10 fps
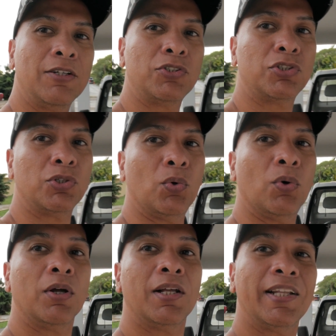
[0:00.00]

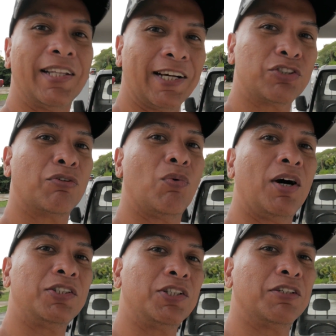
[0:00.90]
So thanks for
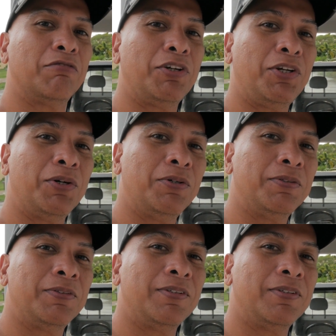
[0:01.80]
watching the video.